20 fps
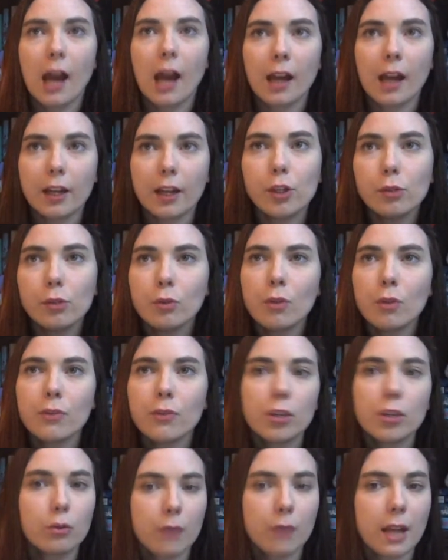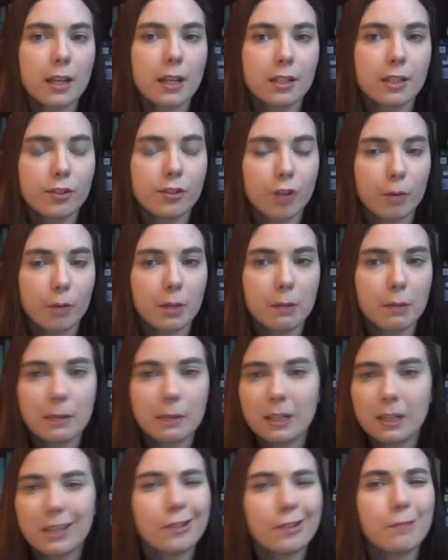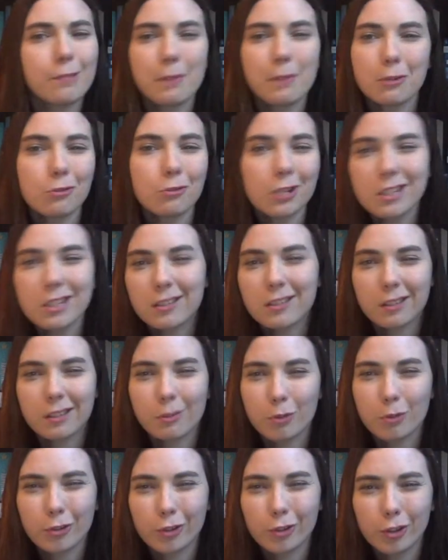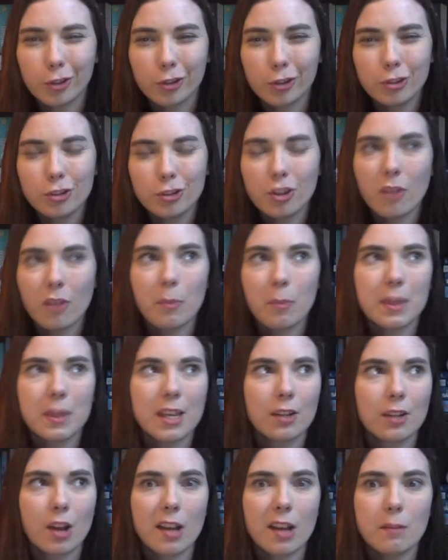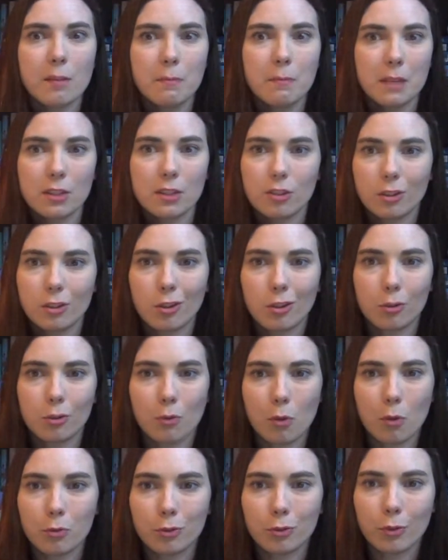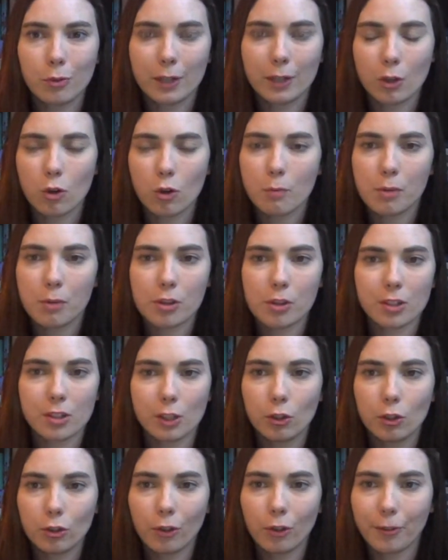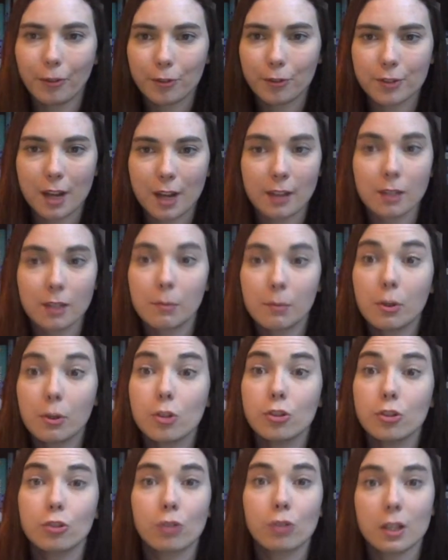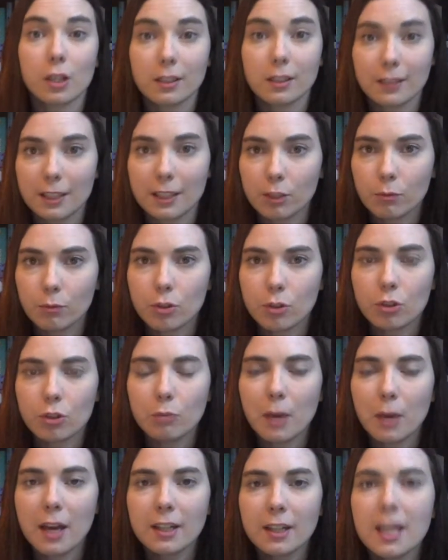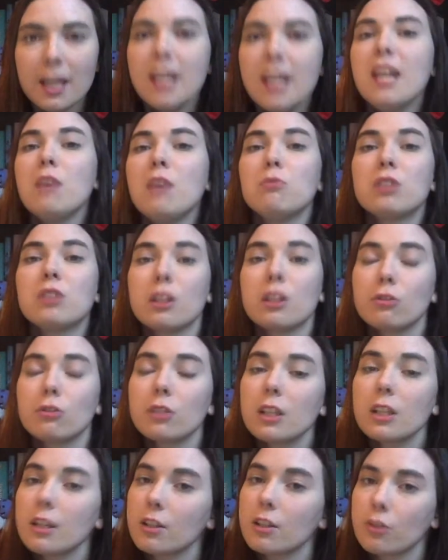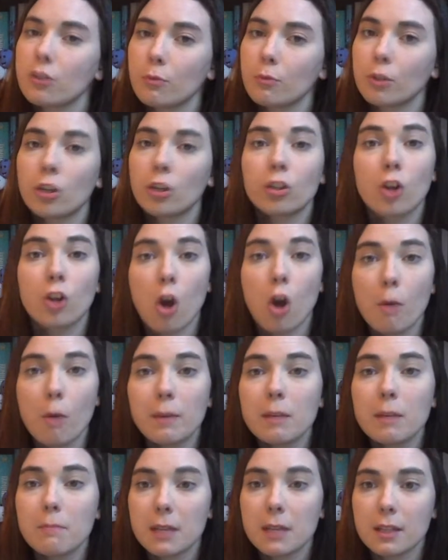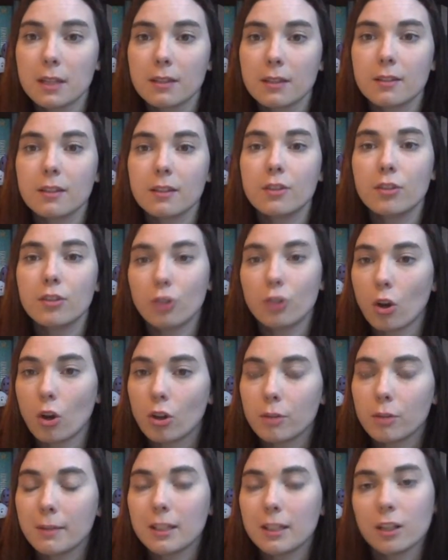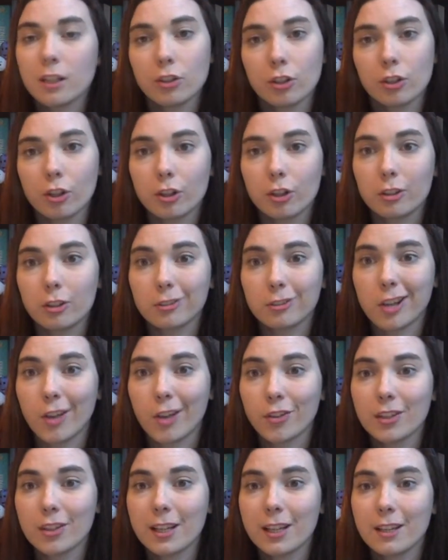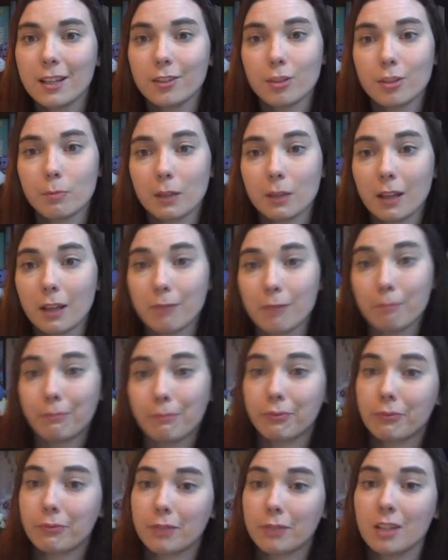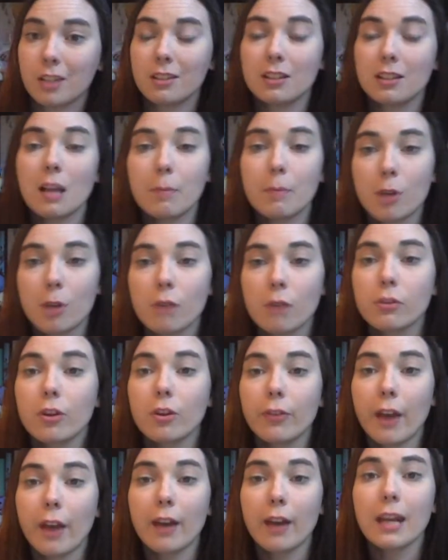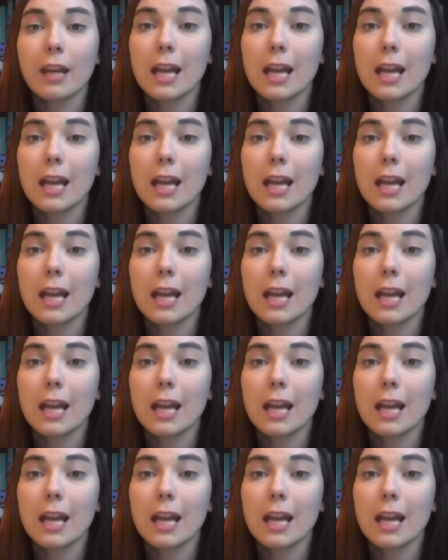And I don't know if you'd have read it in German, it, the mystery still wasn't good and stuff, but then I missed a lot of what was going on because I couldn't understand it because the translation was so bad. It was literally like someone had copy and pasted the document into Google Translate and just been like, slap a cover on that,